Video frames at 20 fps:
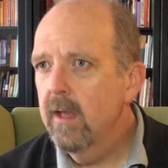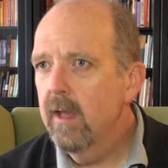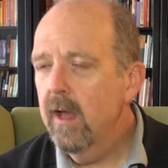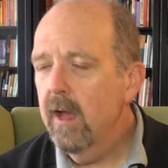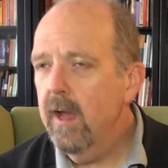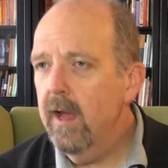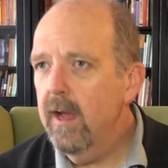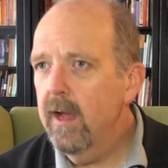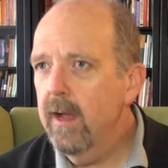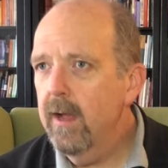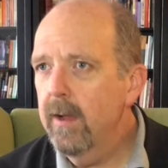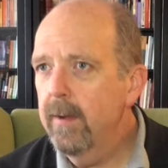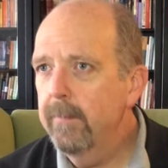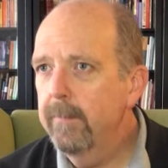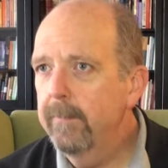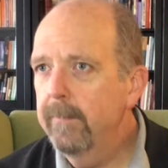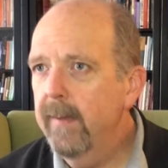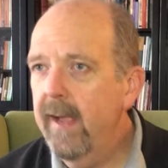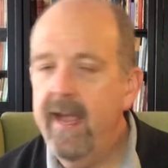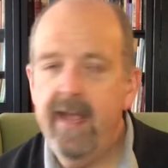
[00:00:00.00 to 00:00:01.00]

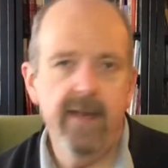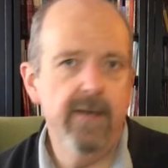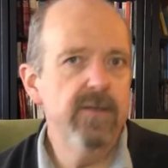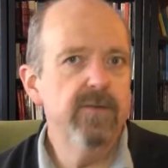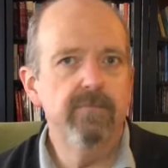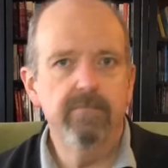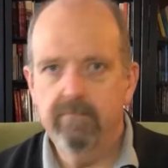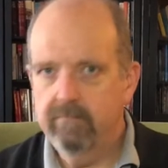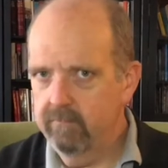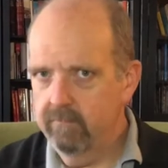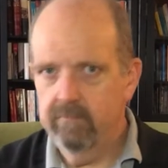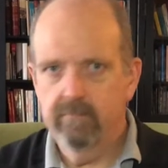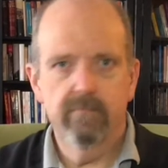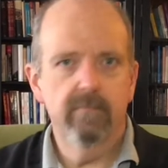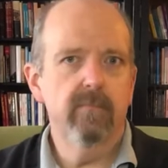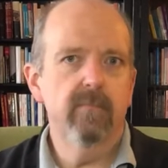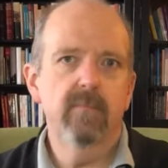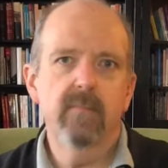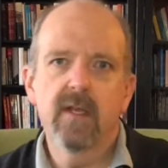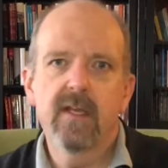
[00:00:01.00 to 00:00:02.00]
And
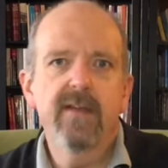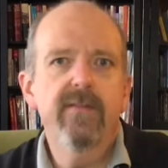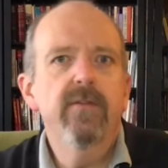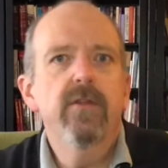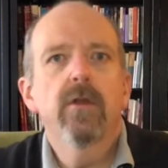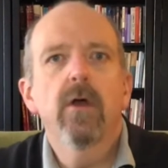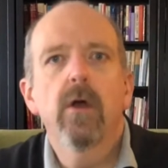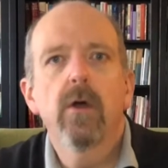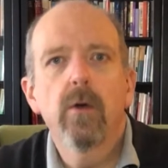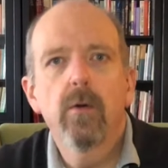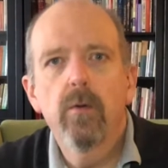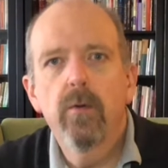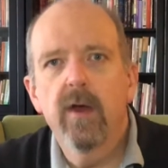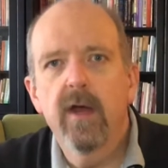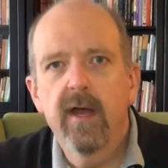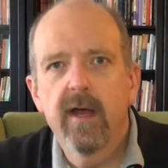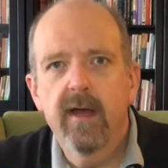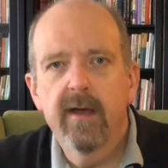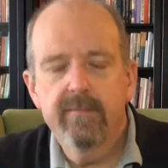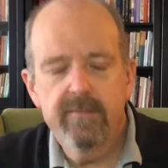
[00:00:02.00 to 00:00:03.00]
even though
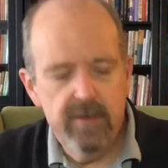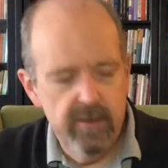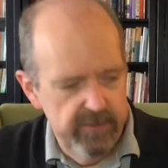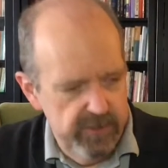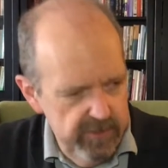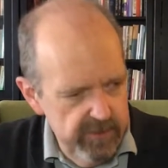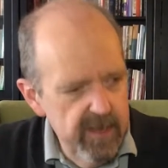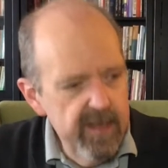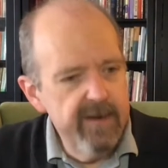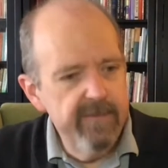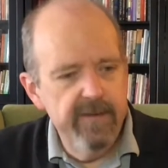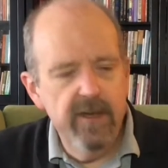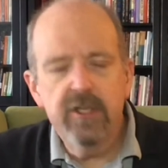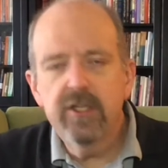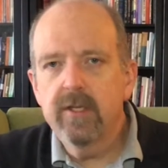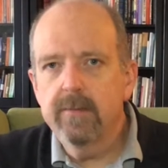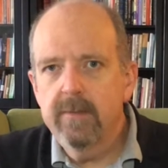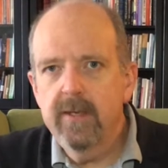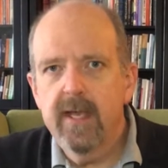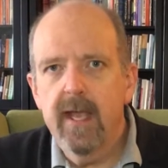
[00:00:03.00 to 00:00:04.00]
it
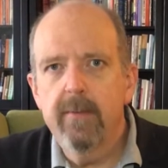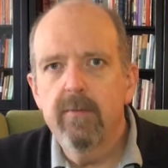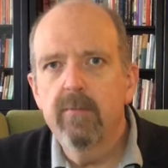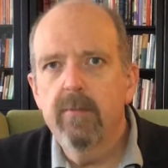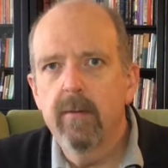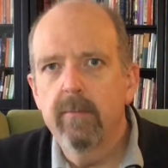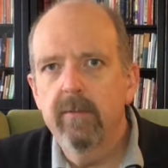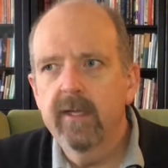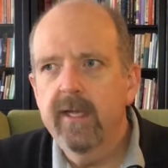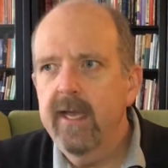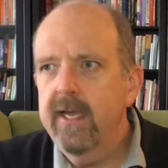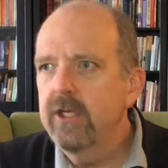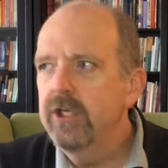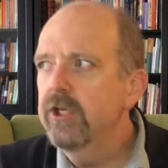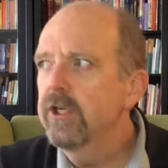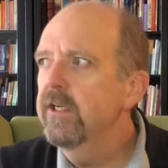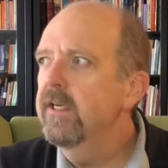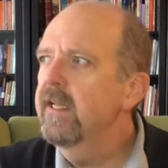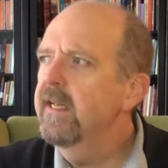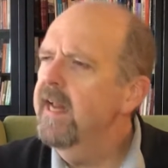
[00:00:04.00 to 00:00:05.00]
eventually became a
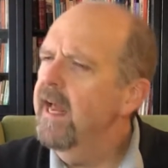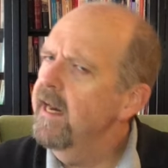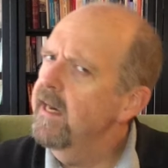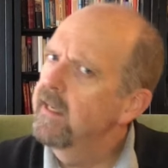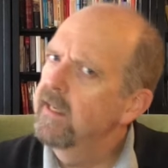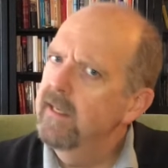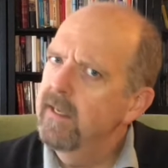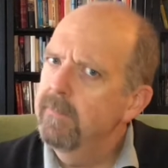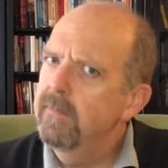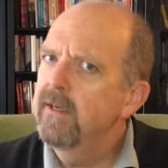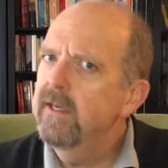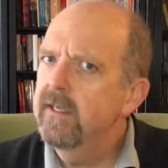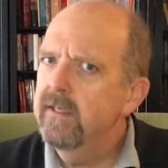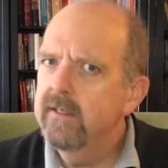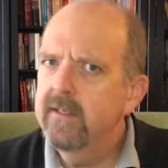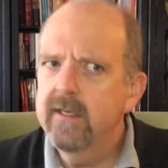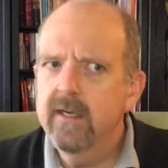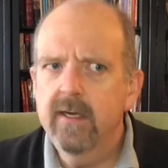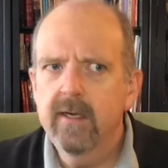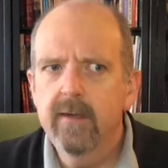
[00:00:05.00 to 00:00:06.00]
publication, it had a
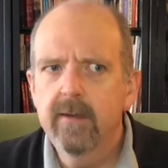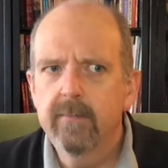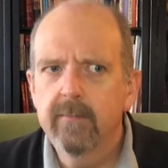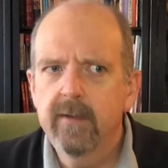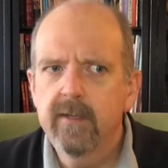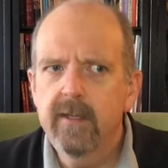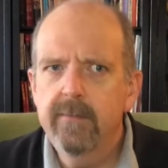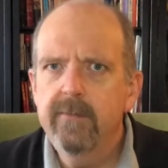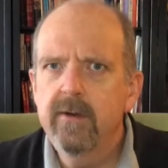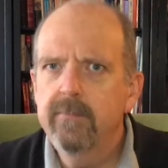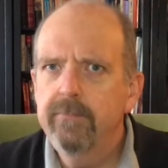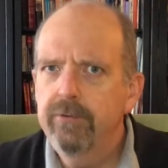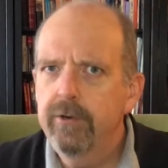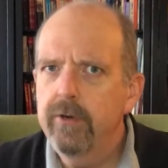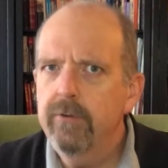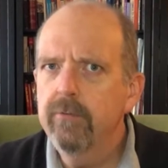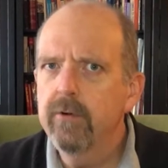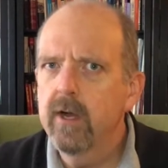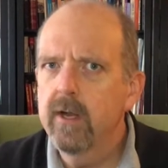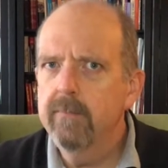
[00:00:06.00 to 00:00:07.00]
limited
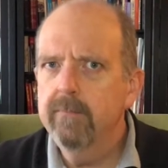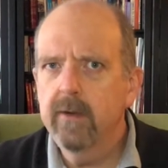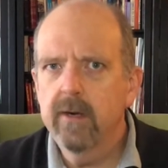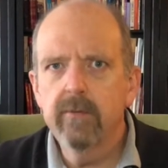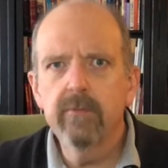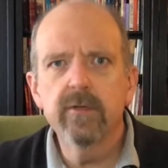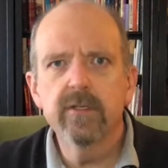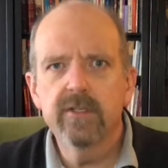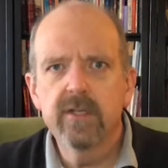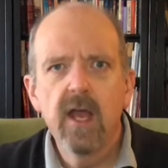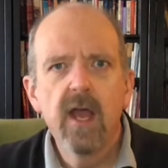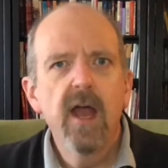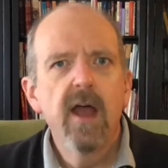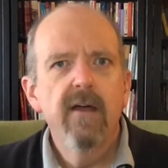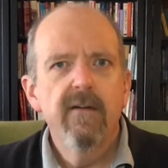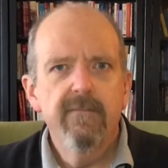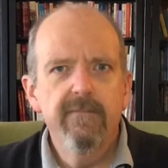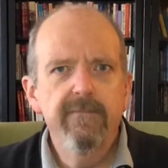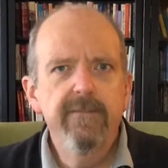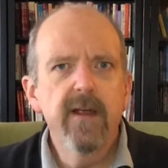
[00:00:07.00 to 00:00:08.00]
print run, but it was
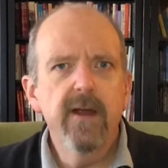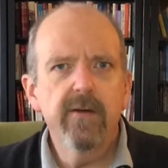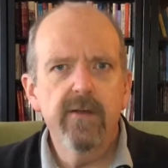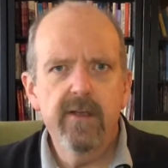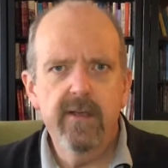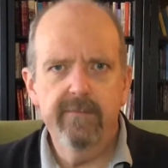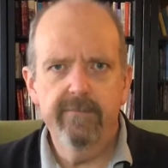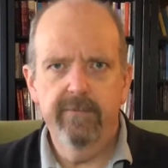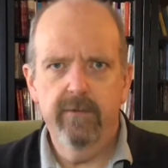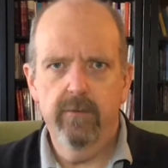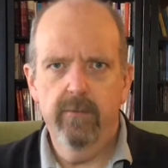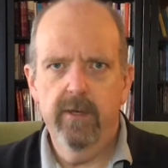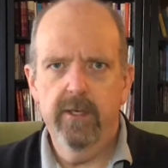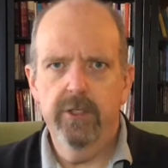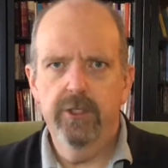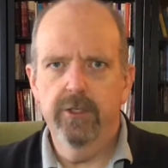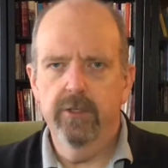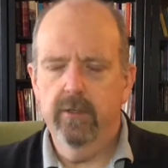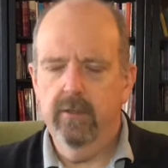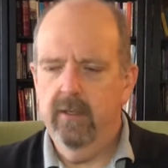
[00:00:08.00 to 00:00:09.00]
very
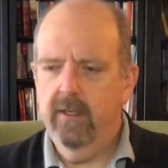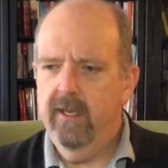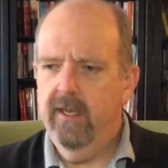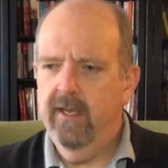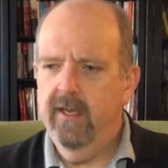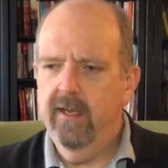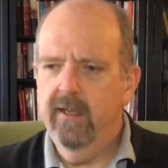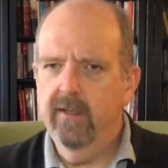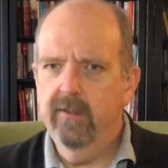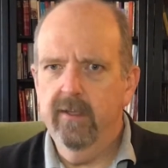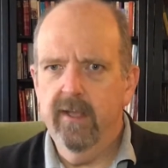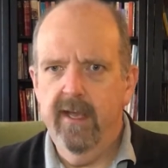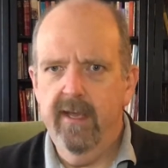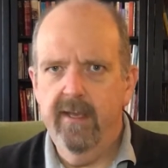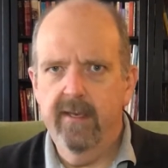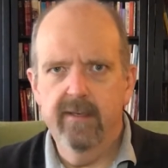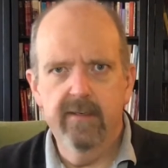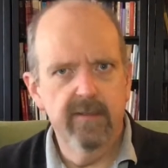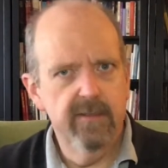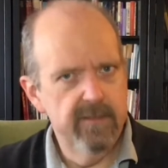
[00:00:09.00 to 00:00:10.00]
influential
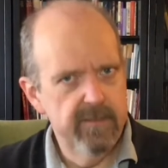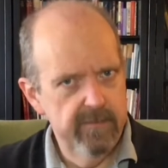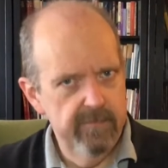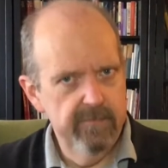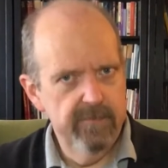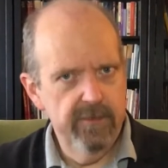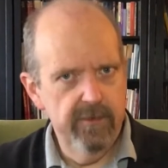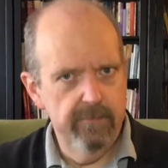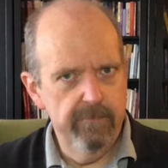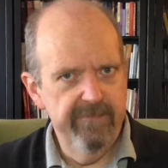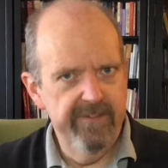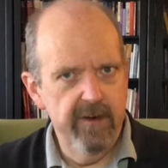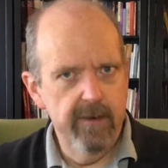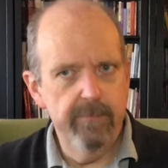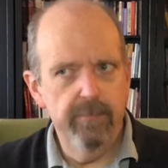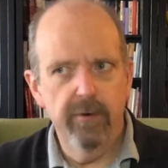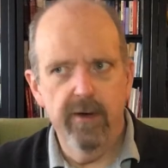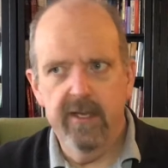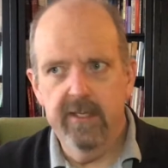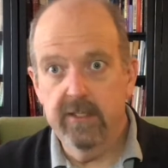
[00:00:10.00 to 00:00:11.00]
and sort of very
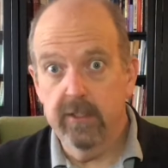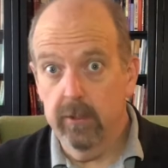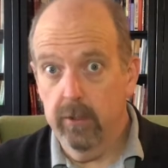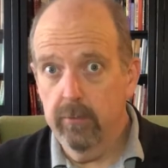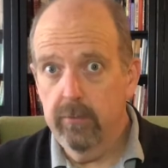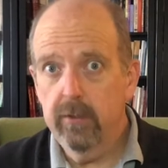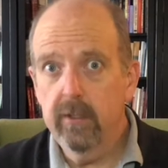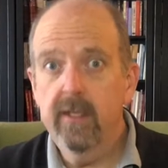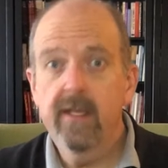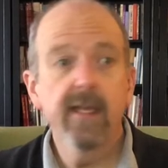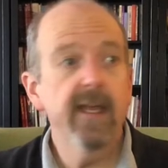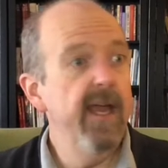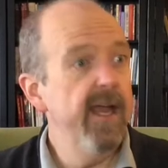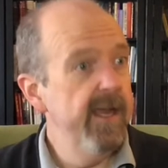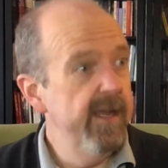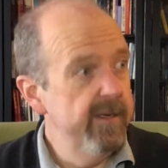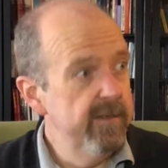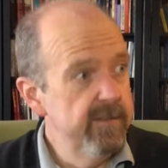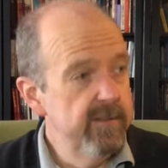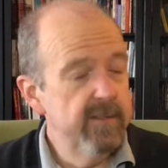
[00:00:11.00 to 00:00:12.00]
praised locally
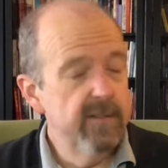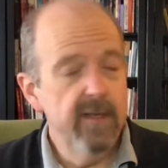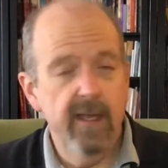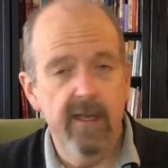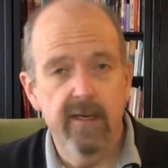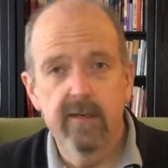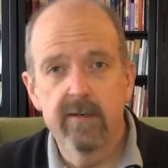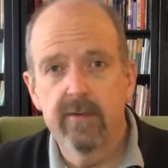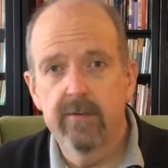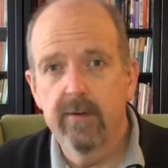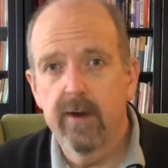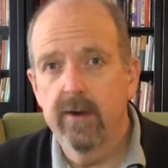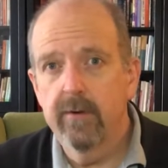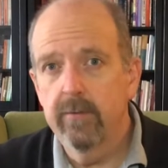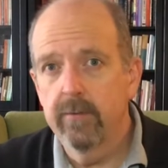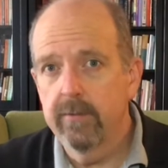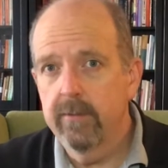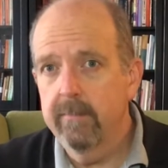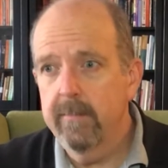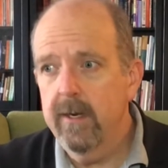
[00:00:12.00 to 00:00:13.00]
and throughout
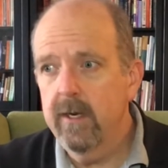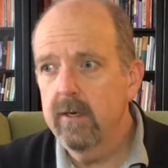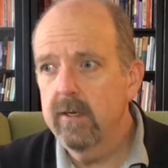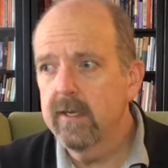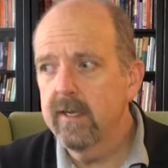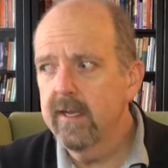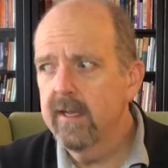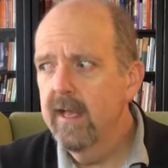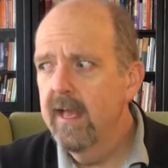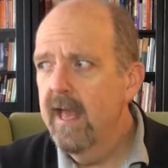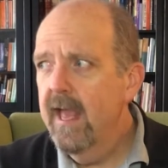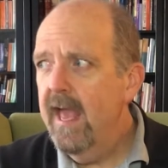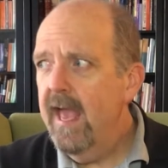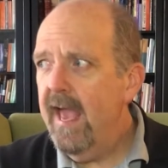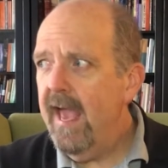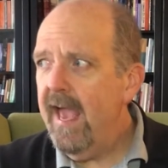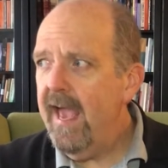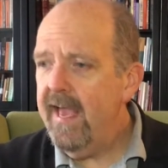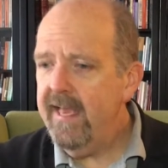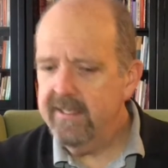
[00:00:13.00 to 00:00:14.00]
North America
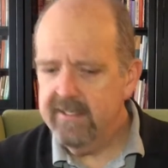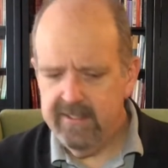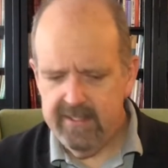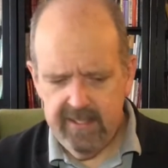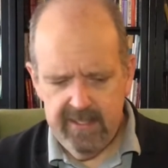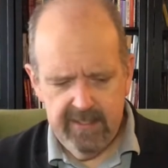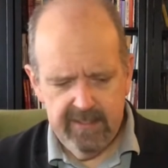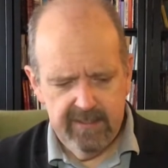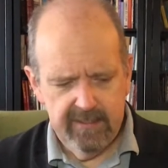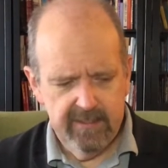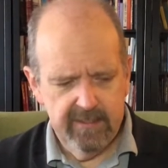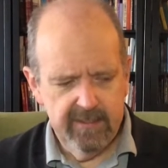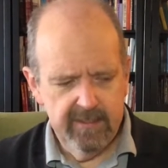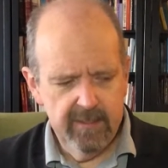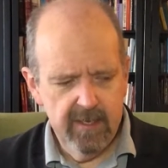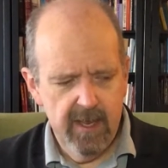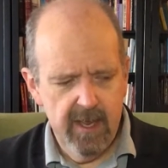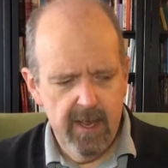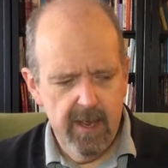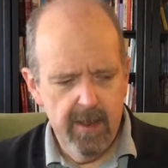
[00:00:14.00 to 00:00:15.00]
as this
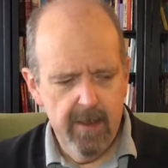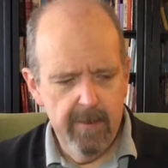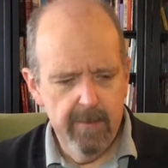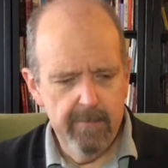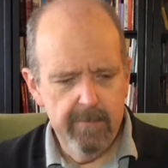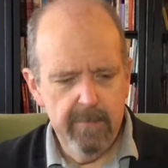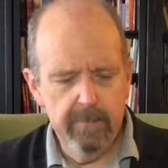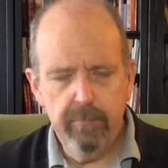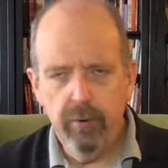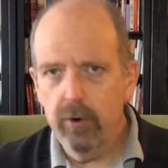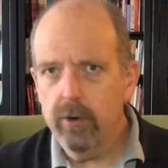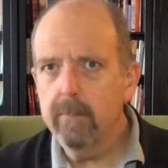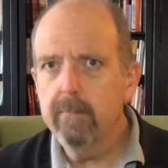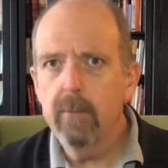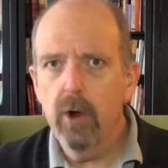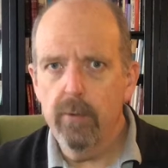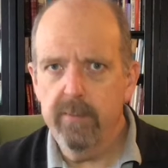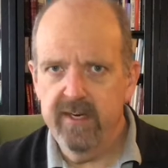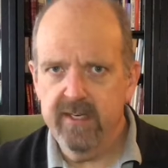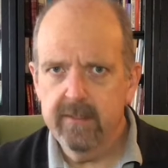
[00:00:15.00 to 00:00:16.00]
important
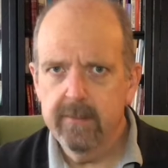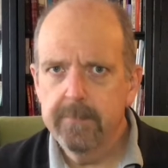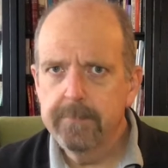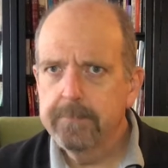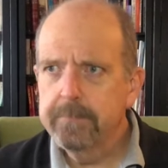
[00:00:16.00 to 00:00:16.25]
moment